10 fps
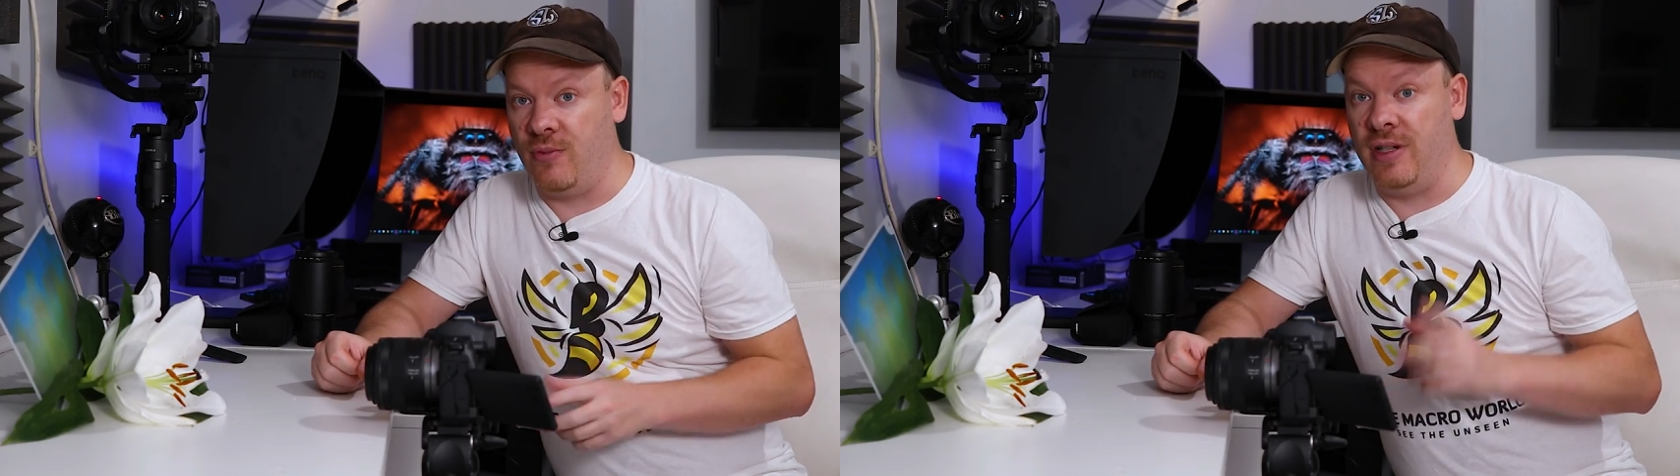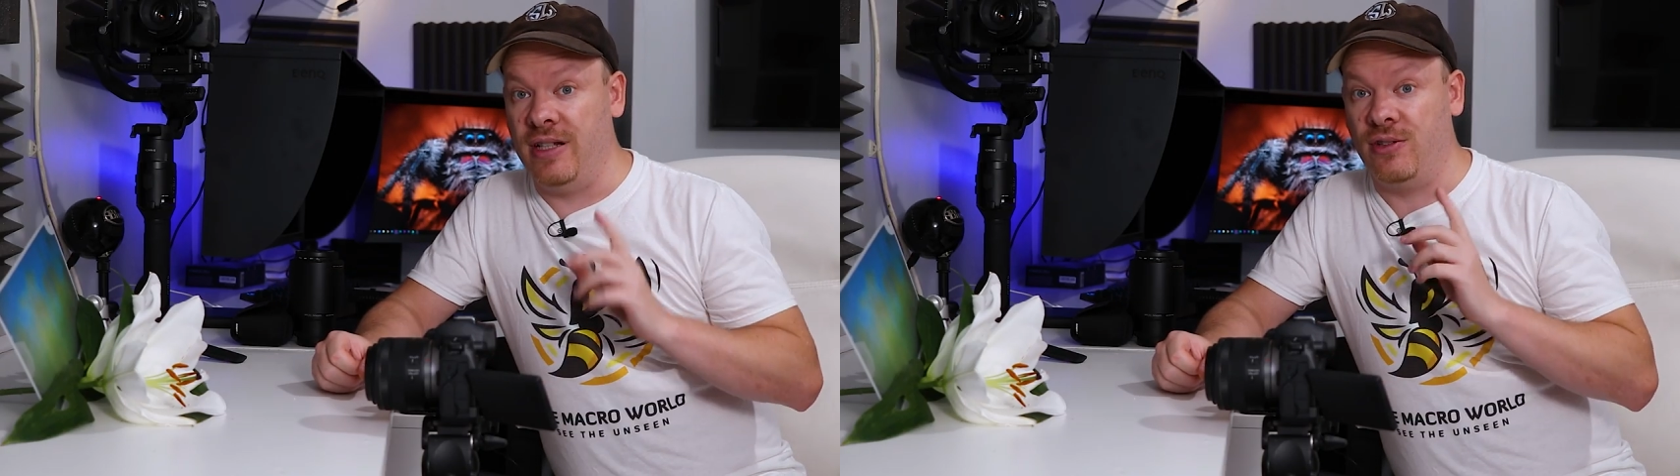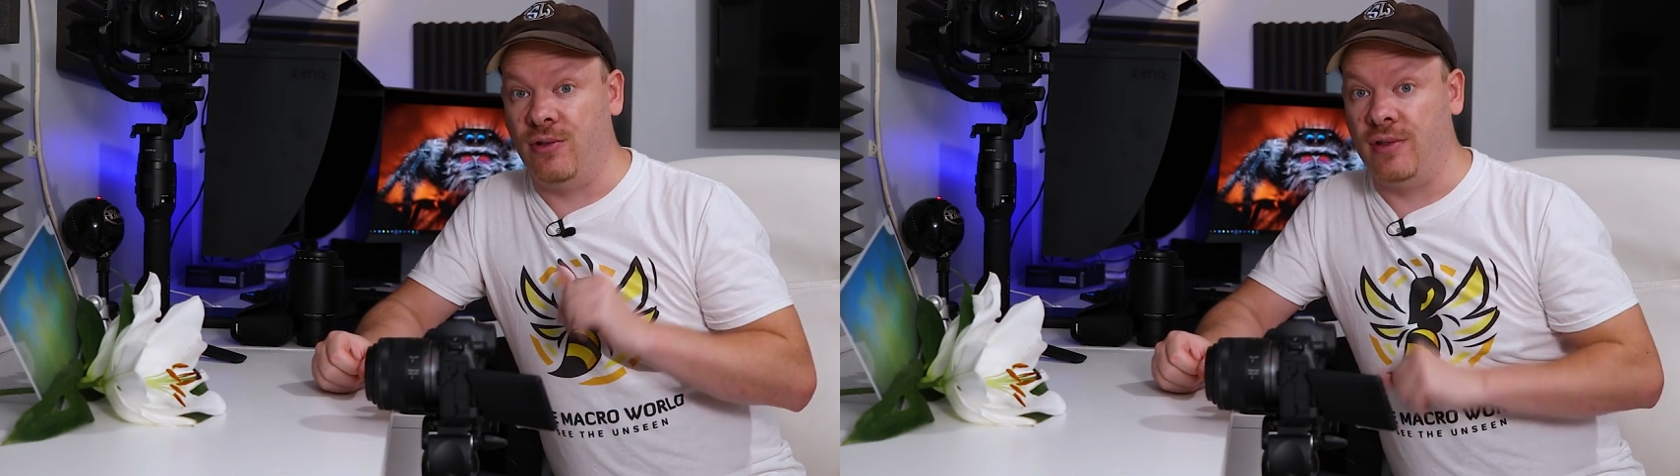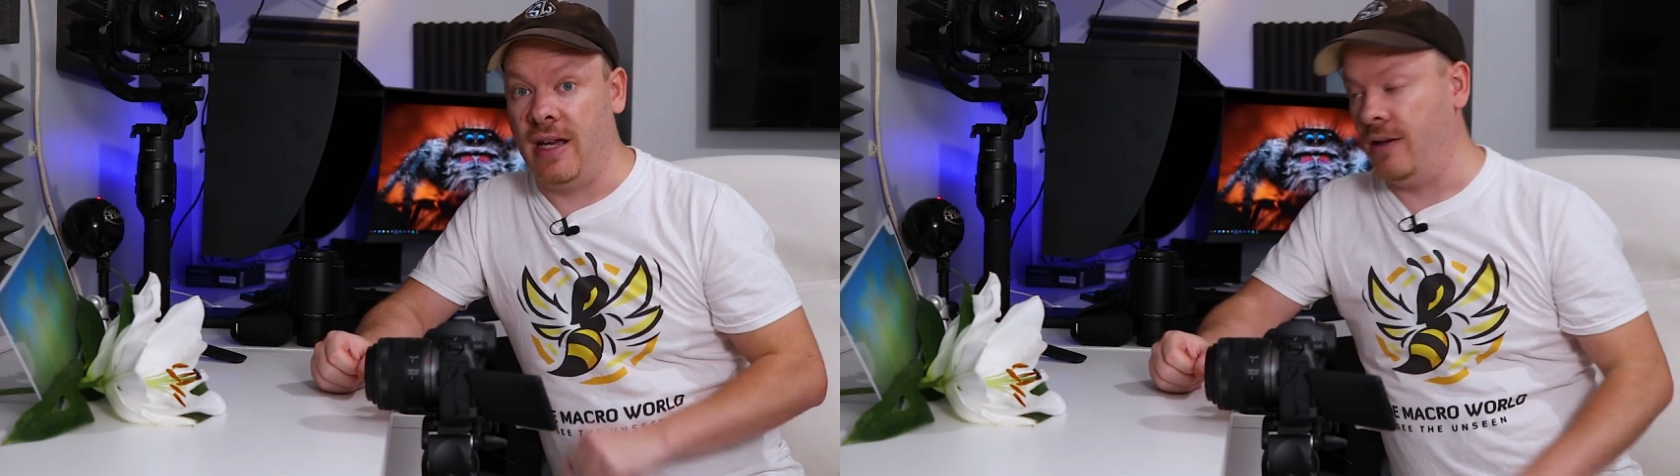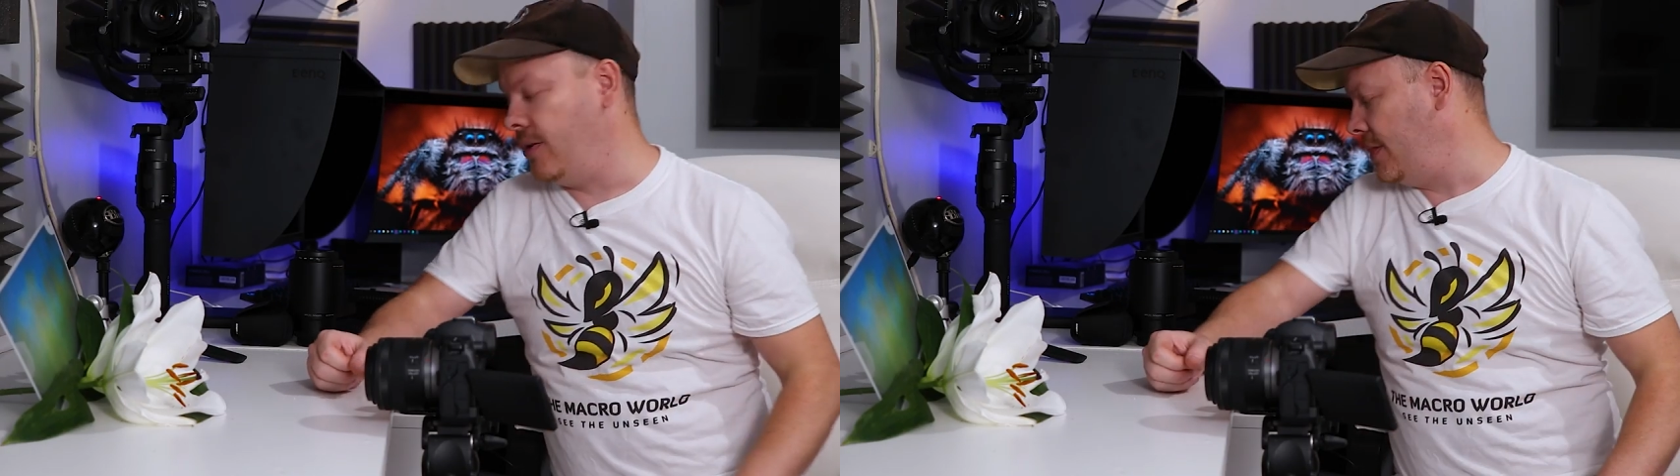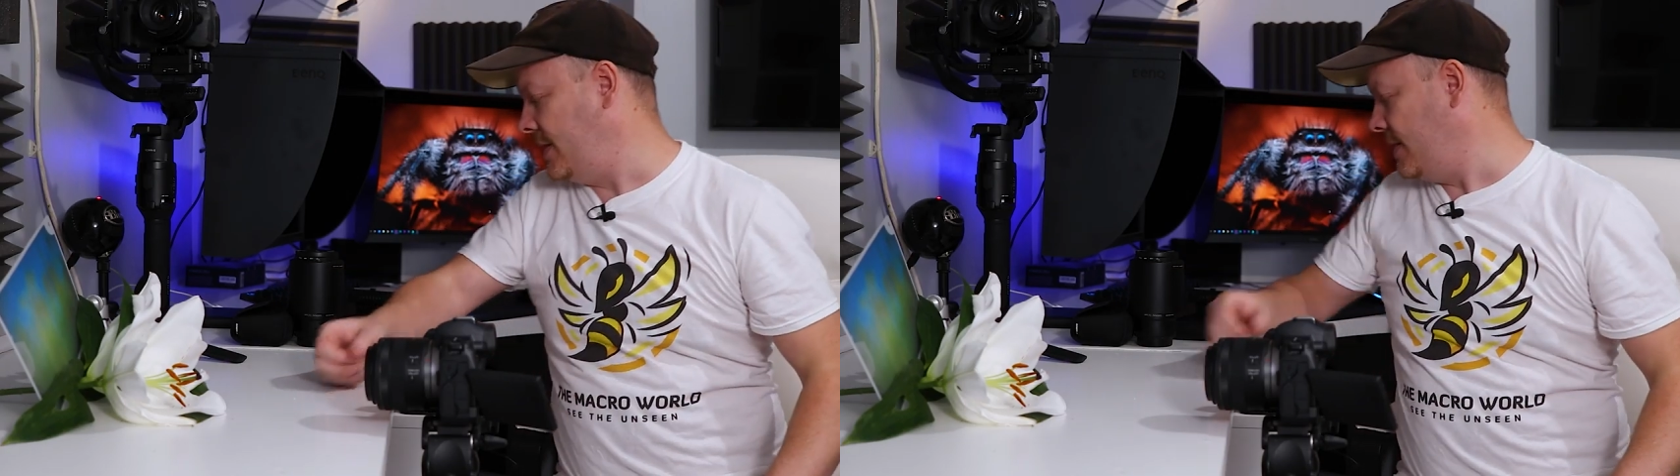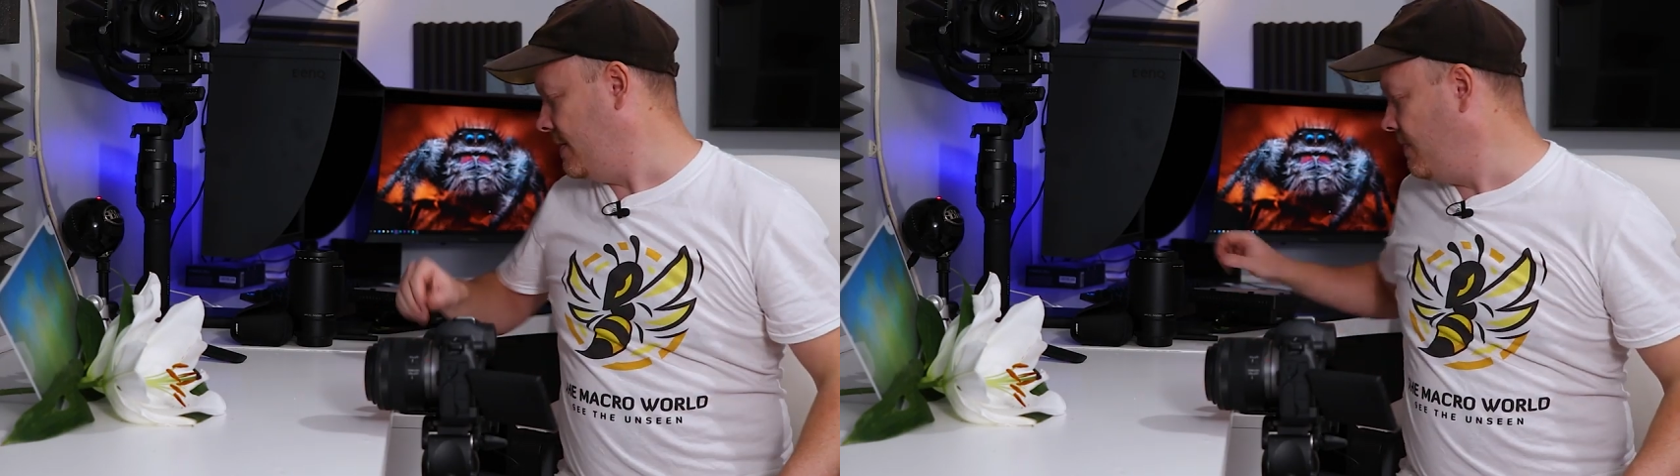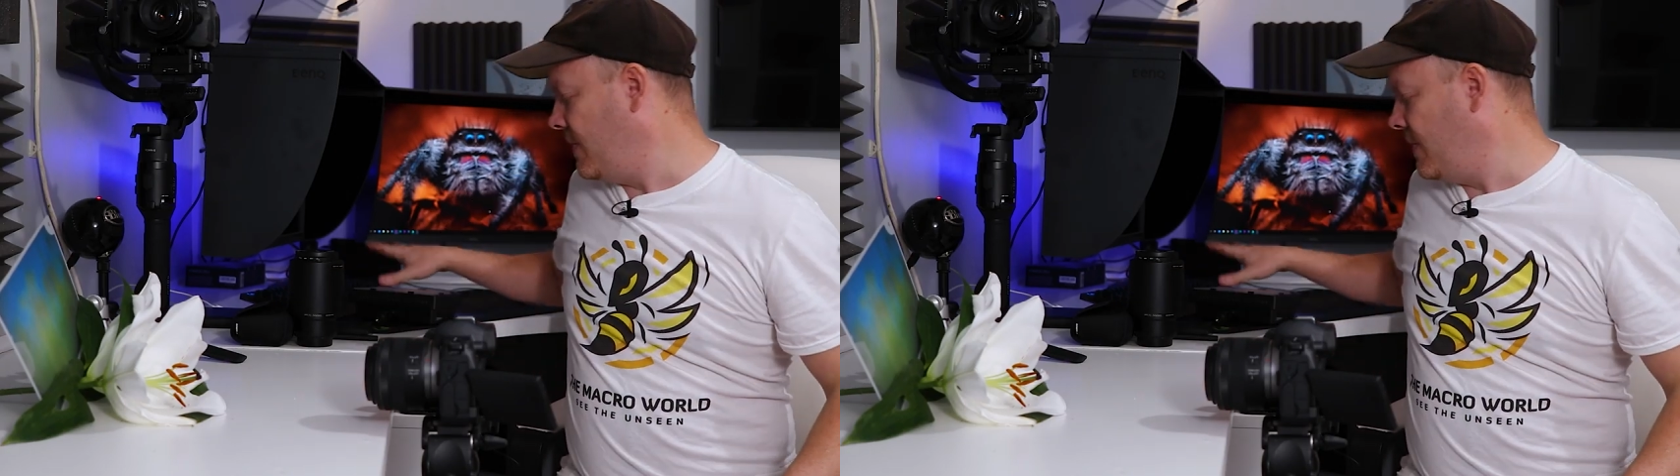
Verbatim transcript: we need to sort out lighting.